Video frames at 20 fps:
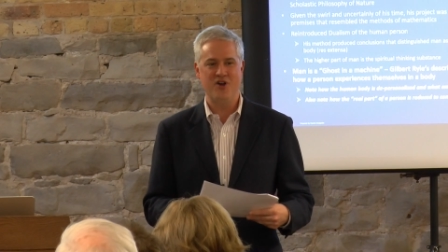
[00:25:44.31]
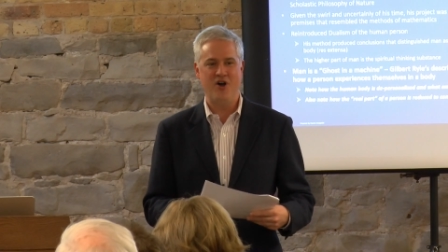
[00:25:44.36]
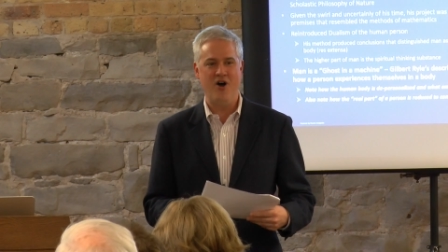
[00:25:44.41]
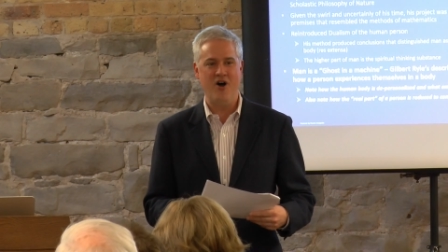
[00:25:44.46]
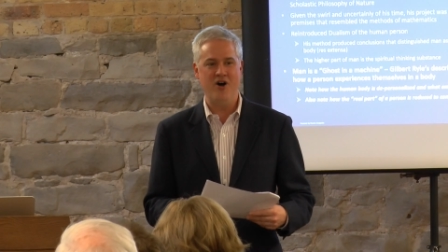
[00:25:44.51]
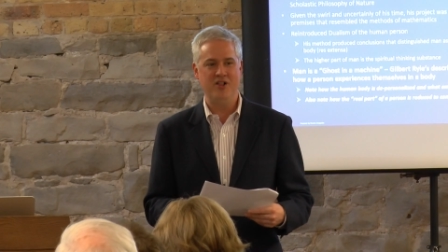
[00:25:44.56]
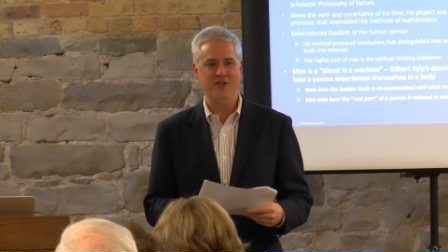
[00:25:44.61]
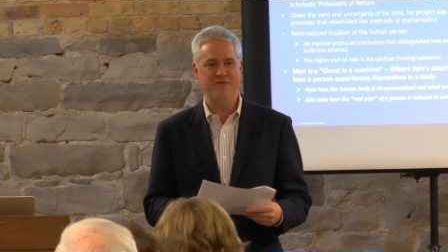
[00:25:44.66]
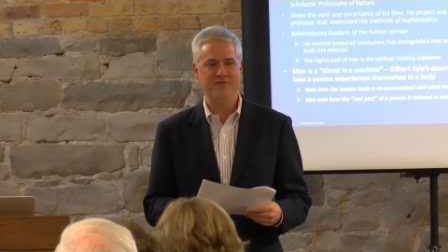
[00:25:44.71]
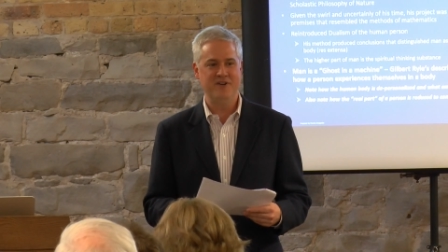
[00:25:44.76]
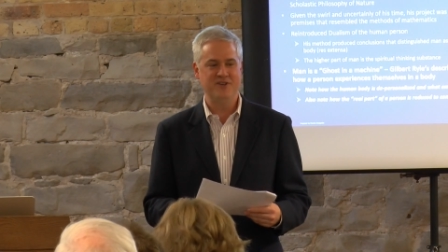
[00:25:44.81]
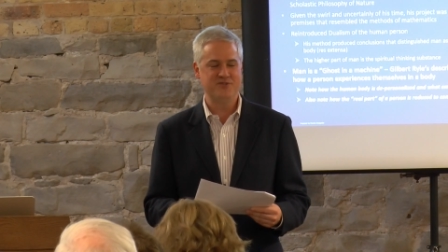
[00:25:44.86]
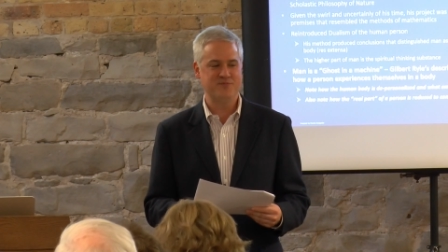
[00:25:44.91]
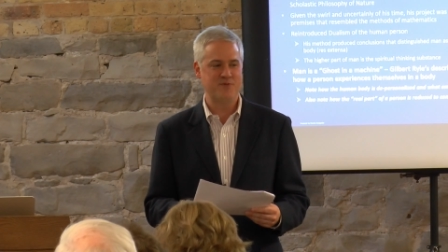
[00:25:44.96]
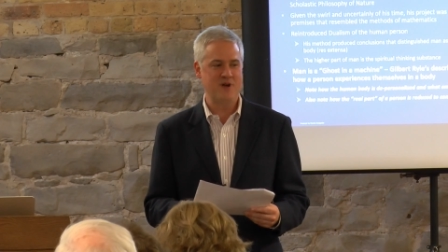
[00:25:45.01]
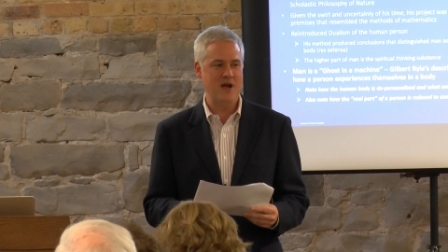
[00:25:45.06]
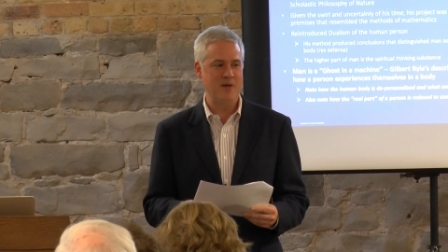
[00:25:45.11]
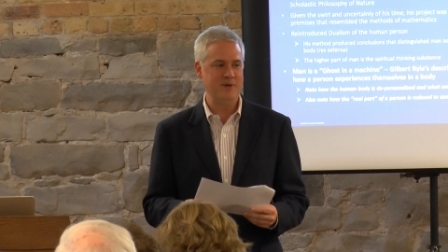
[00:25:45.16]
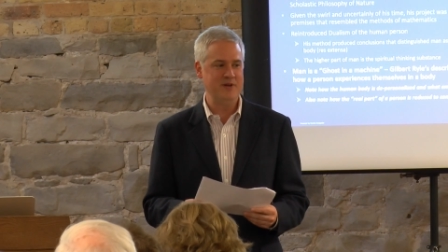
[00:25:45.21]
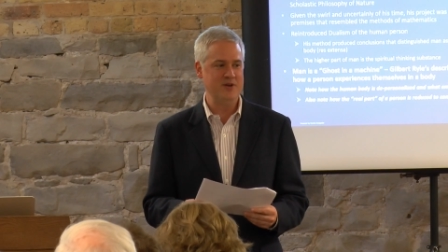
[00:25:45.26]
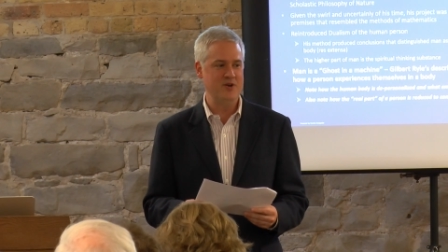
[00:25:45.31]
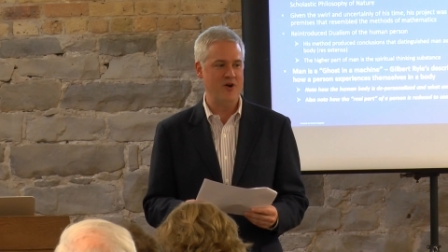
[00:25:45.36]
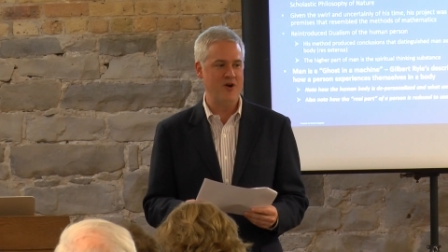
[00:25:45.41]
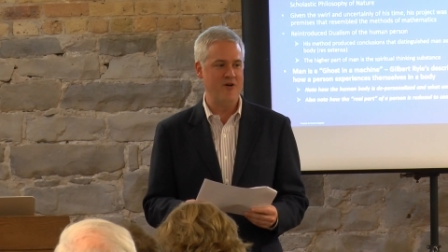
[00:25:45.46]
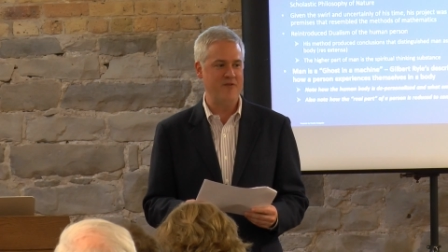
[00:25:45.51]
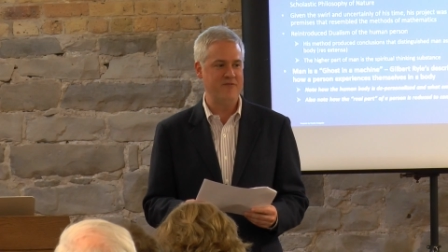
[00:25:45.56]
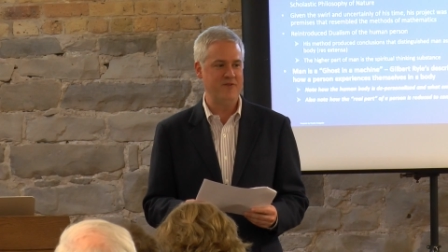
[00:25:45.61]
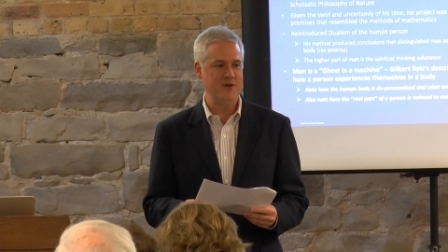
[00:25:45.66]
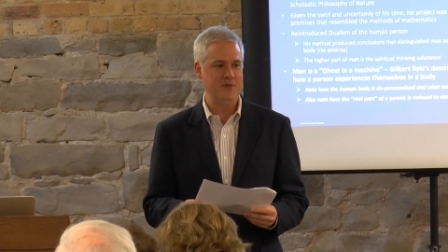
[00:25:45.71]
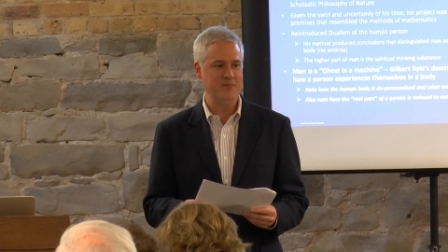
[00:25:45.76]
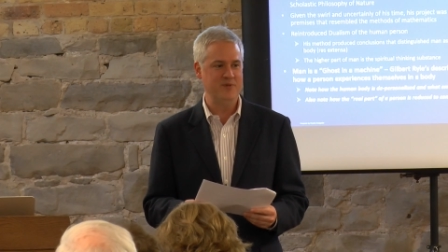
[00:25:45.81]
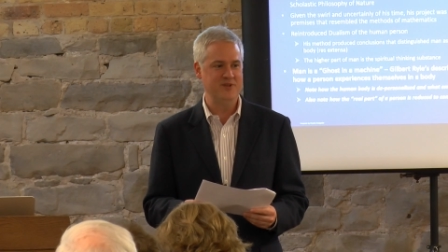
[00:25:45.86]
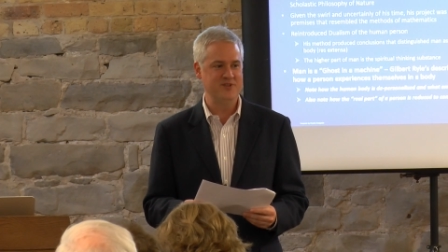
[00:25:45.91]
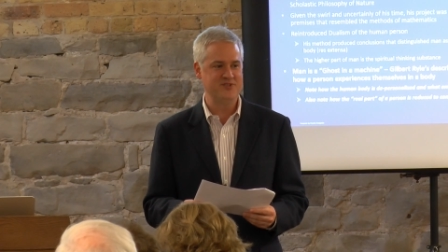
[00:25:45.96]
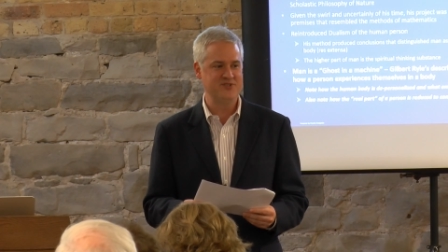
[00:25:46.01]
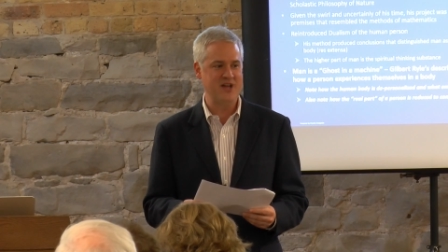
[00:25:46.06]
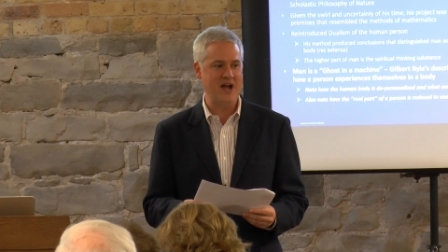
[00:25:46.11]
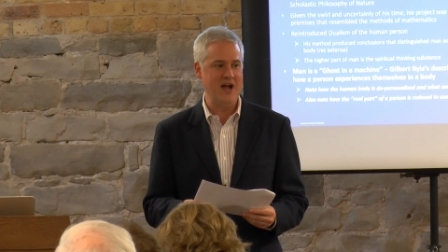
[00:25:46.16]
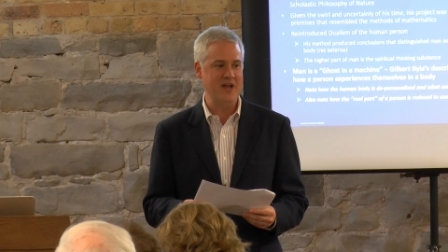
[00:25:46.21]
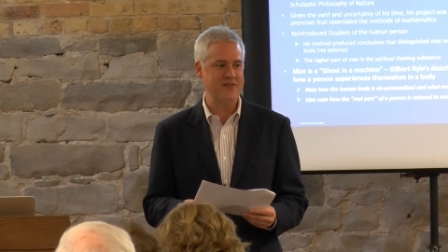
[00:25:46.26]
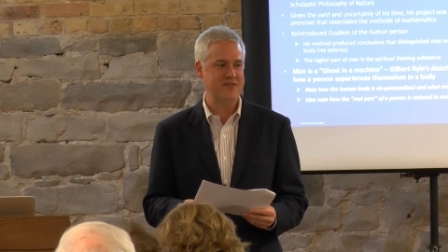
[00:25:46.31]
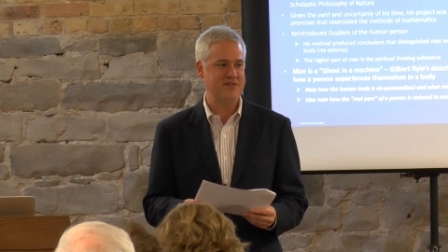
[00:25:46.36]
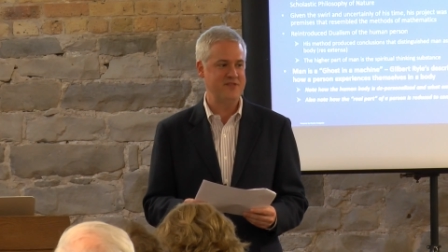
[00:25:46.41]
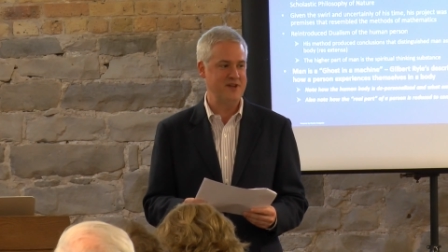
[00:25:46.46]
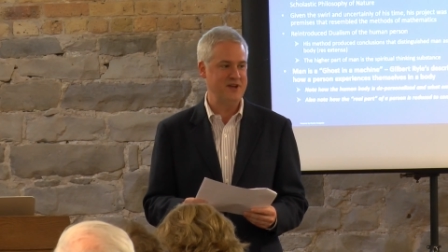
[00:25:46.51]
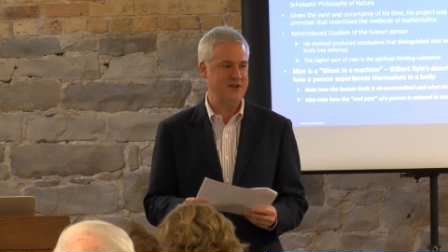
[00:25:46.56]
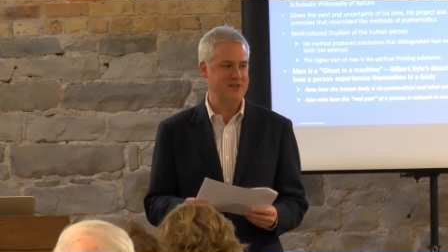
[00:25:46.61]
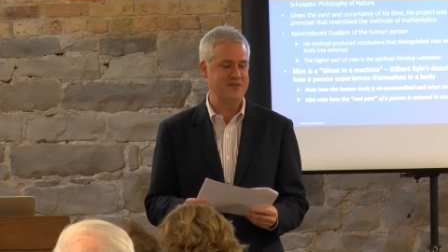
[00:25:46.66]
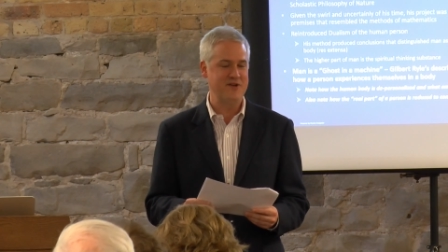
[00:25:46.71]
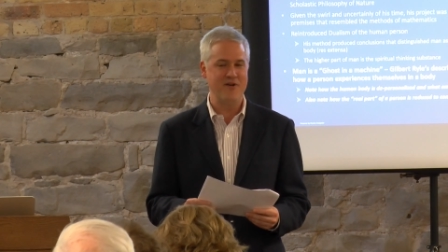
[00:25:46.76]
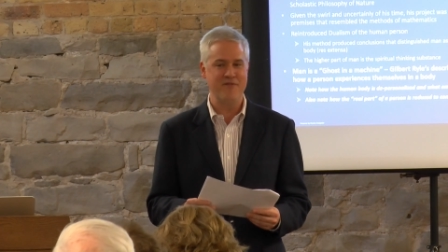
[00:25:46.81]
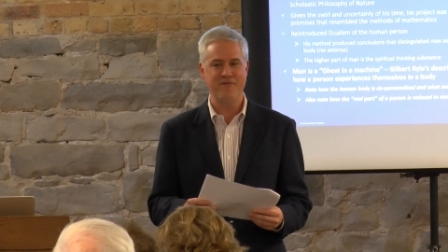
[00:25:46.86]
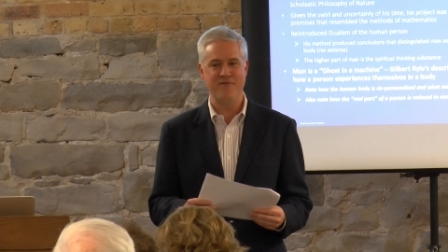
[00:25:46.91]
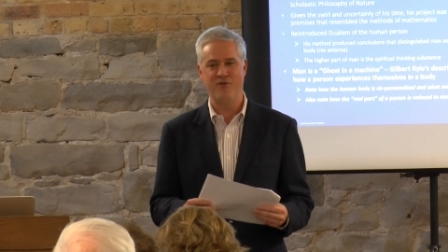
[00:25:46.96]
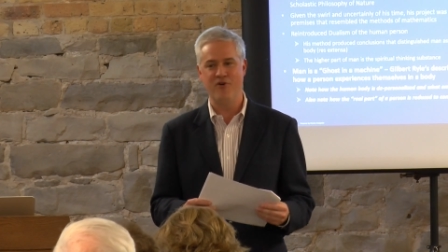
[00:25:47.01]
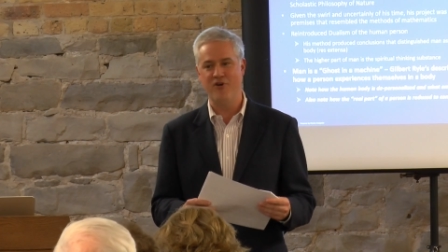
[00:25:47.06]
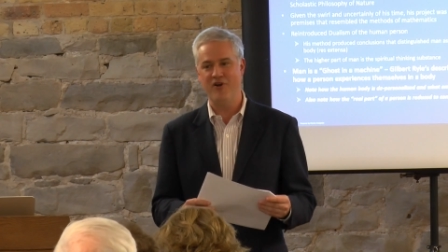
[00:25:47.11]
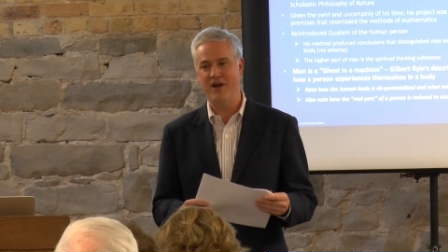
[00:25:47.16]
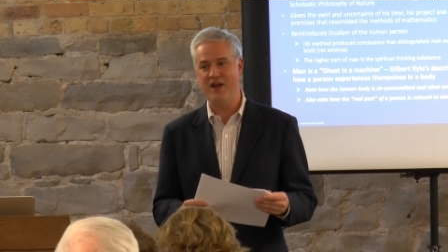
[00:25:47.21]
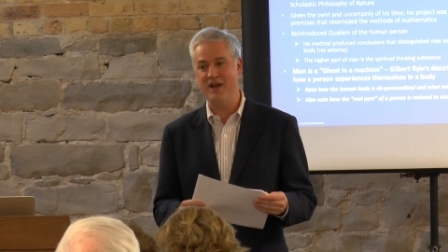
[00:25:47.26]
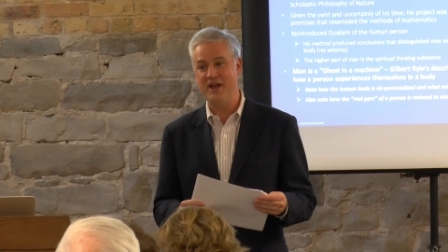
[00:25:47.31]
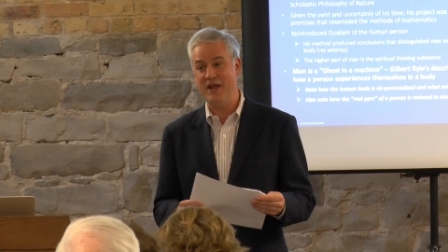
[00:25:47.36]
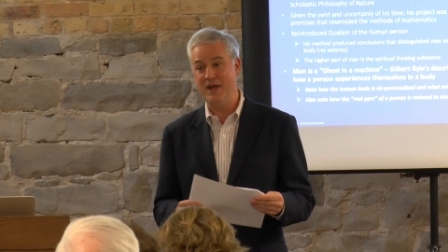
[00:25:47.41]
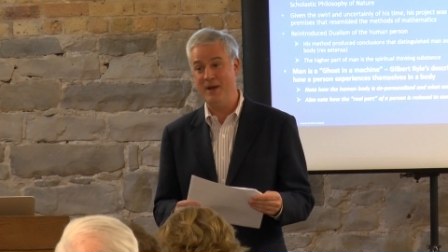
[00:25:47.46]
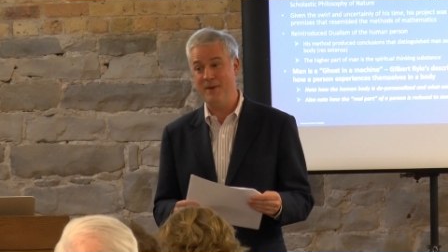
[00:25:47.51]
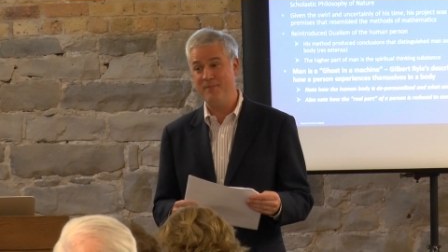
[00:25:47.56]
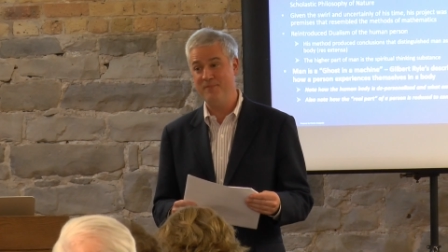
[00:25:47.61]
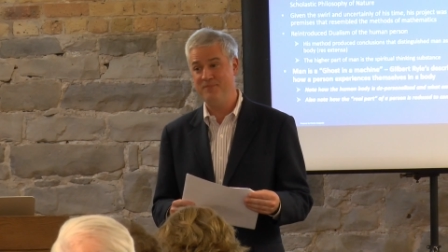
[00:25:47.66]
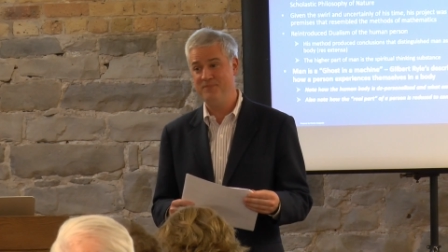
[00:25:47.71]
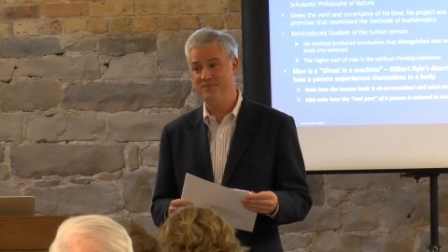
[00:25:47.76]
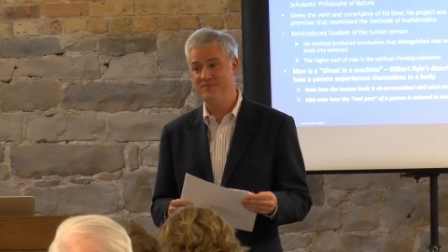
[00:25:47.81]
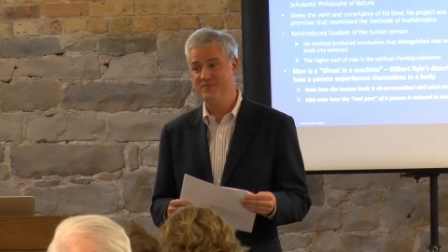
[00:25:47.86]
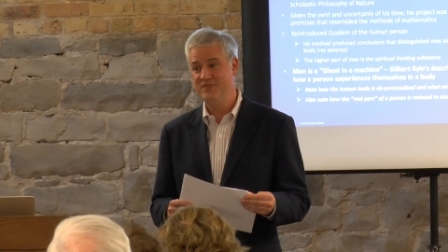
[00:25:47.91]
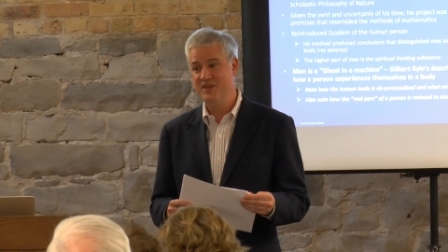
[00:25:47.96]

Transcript: all of us probably know of him as I think, therefore I am.